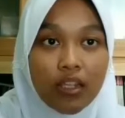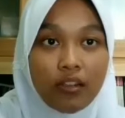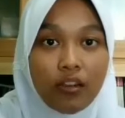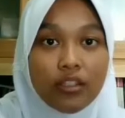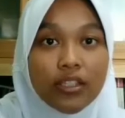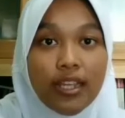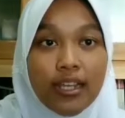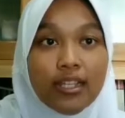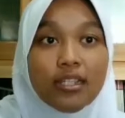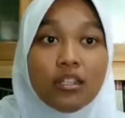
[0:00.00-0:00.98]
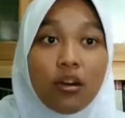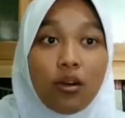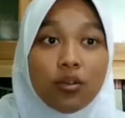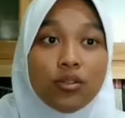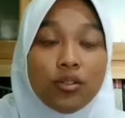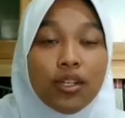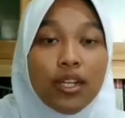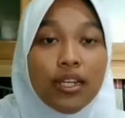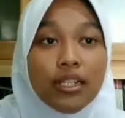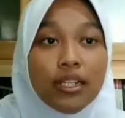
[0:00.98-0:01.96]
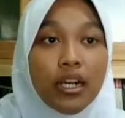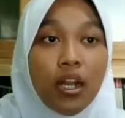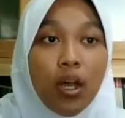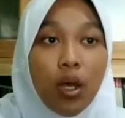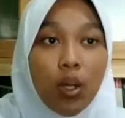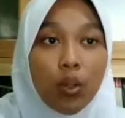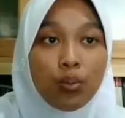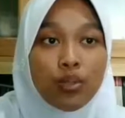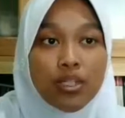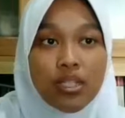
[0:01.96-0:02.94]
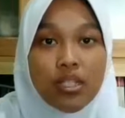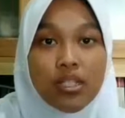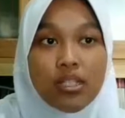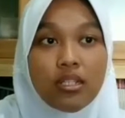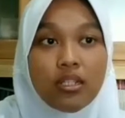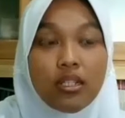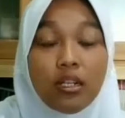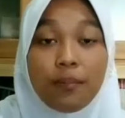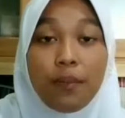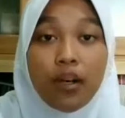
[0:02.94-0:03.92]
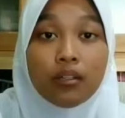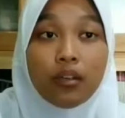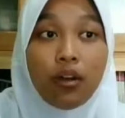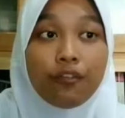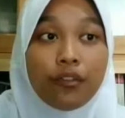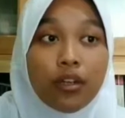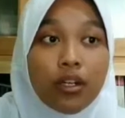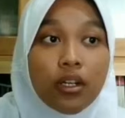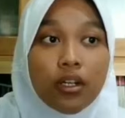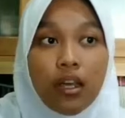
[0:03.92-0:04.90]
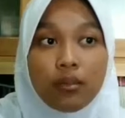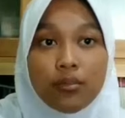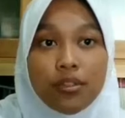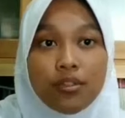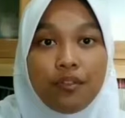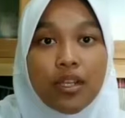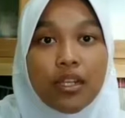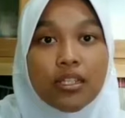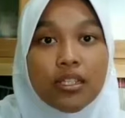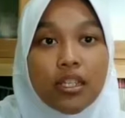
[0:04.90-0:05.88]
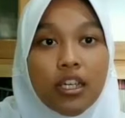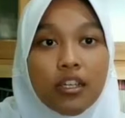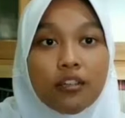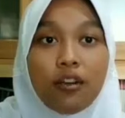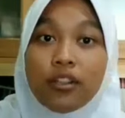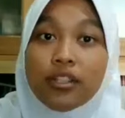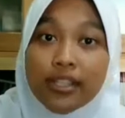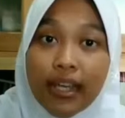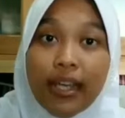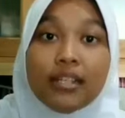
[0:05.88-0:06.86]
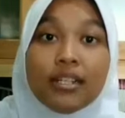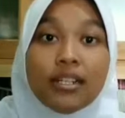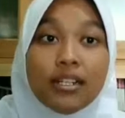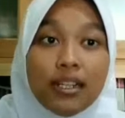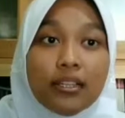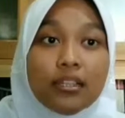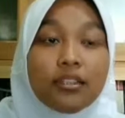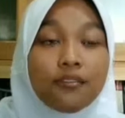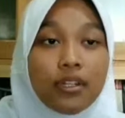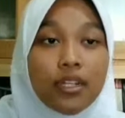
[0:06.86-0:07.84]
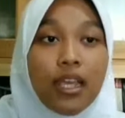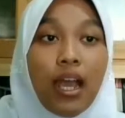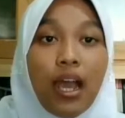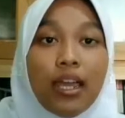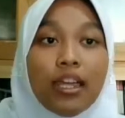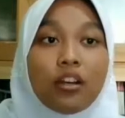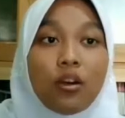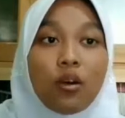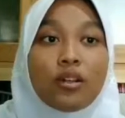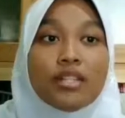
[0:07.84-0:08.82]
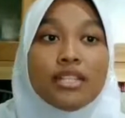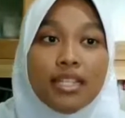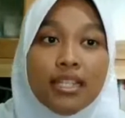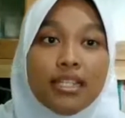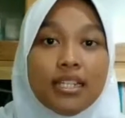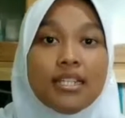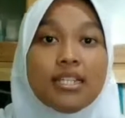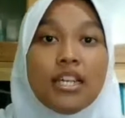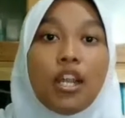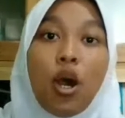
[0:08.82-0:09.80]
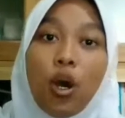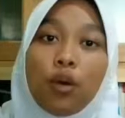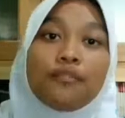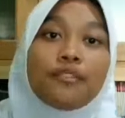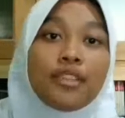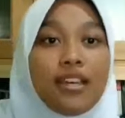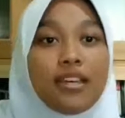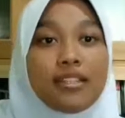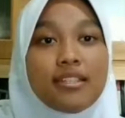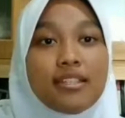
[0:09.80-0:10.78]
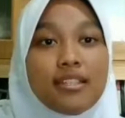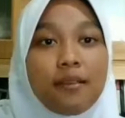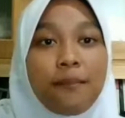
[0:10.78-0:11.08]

It contains the ozone layer, which is the part of Earth's atmosphere that contains relatively high concentration of the gas.